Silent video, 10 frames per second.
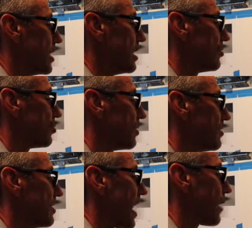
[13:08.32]
need to
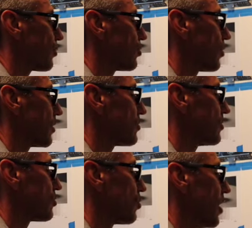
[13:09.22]
adapt to our
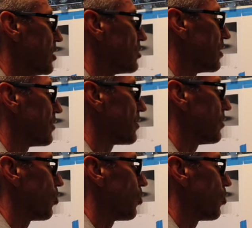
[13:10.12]
situations and